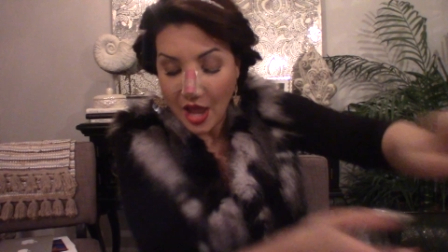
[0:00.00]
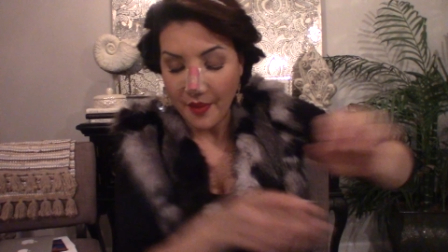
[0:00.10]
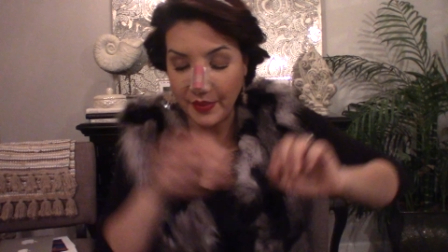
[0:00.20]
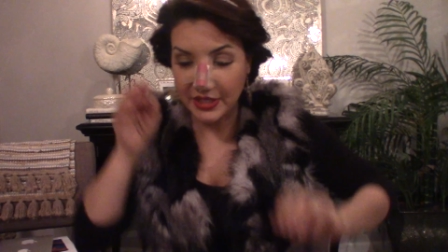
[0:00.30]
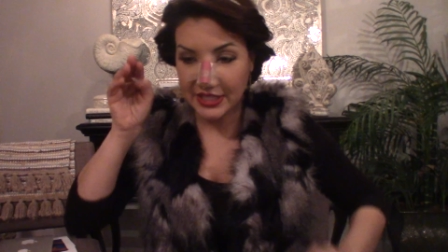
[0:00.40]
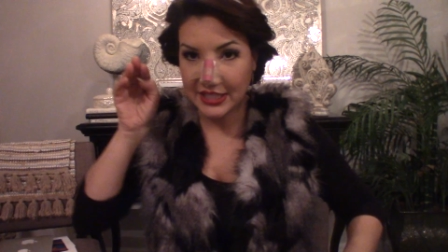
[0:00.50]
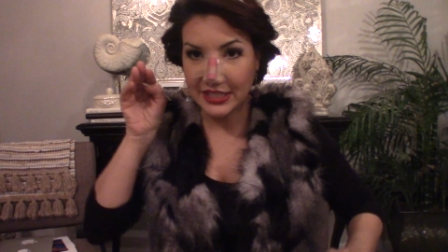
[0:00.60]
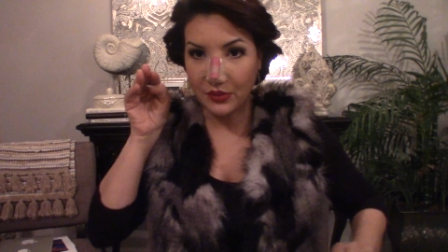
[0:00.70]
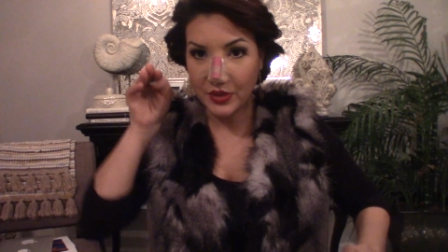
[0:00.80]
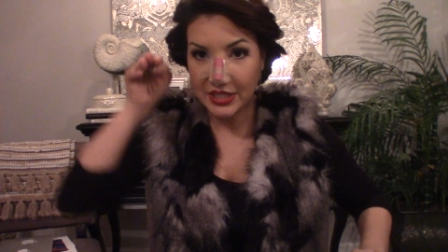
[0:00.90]
but since
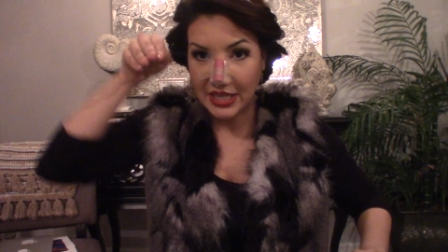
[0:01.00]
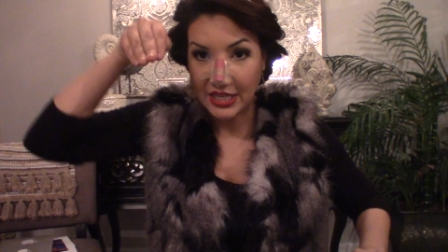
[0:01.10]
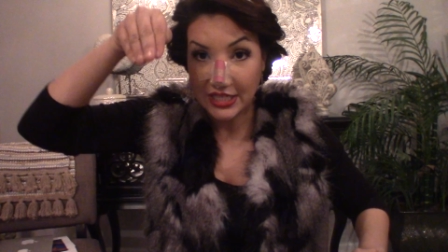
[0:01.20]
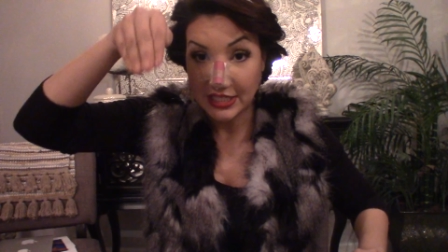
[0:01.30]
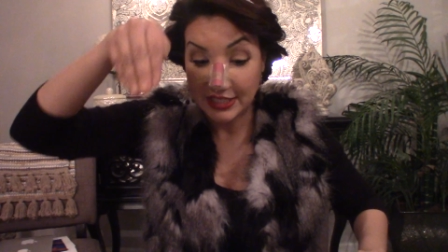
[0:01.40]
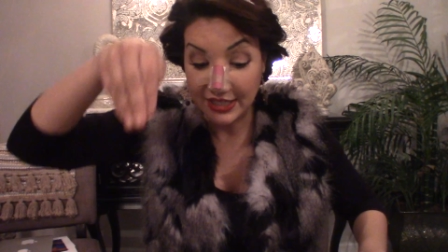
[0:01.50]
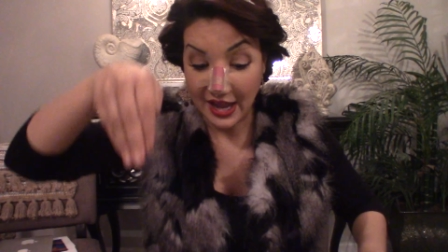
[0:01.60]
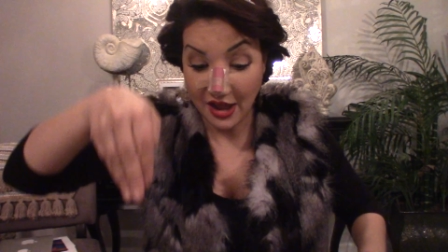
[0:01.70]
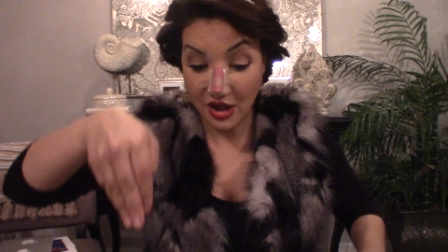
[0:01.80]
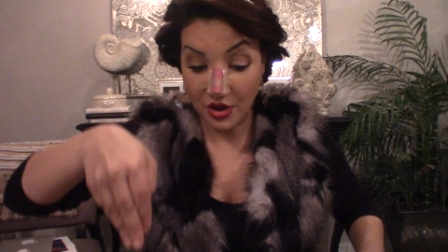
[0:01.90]
it was in a
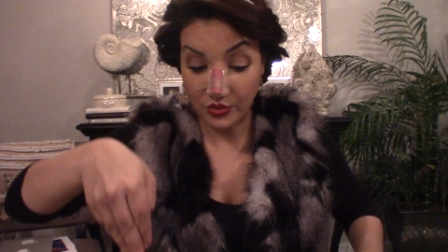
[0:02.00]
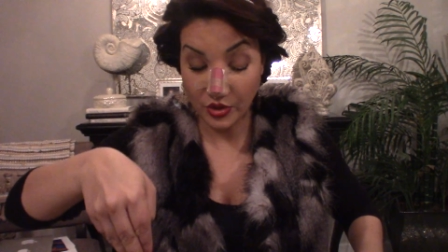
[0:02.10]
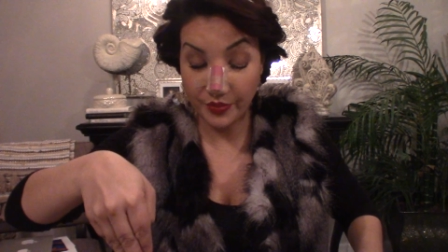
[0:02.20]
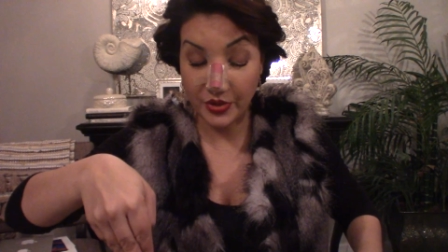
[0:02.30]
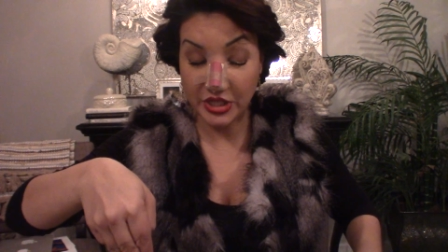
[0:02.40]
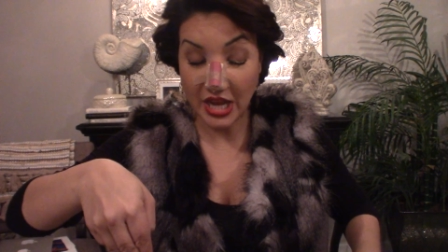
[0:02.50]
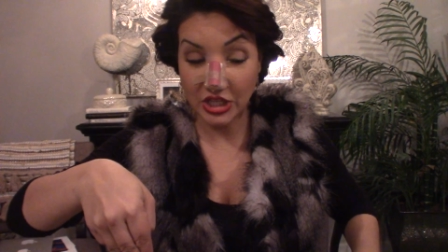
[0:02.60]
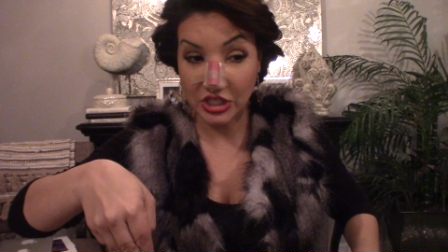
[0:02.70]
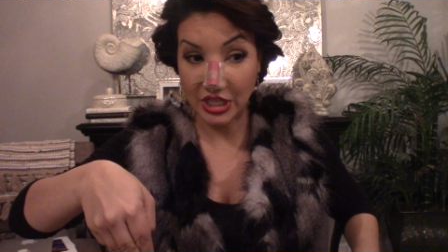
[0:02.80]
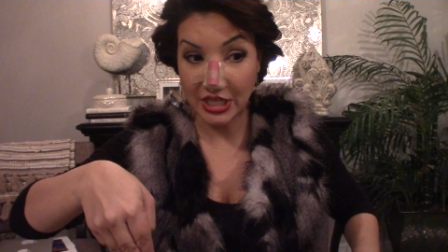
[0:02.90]
downward
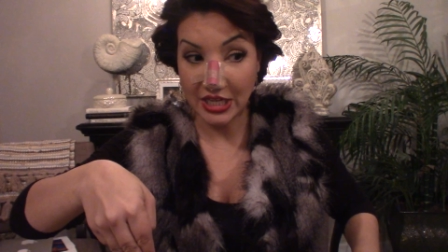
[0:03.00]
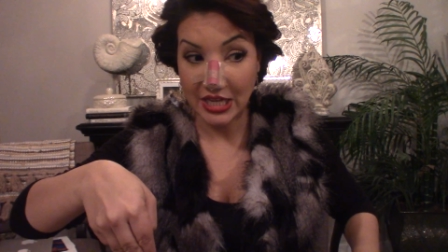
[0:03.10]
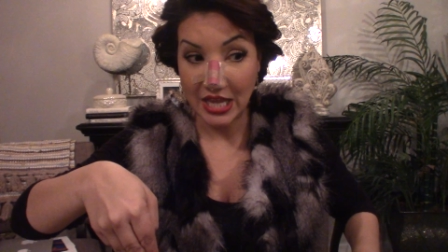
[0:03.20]
projection,